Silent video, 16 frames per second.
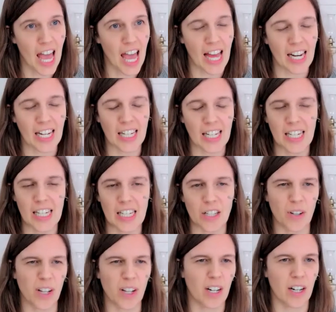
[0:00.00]
and
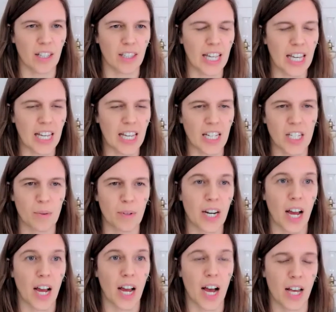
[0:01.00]
you can link to it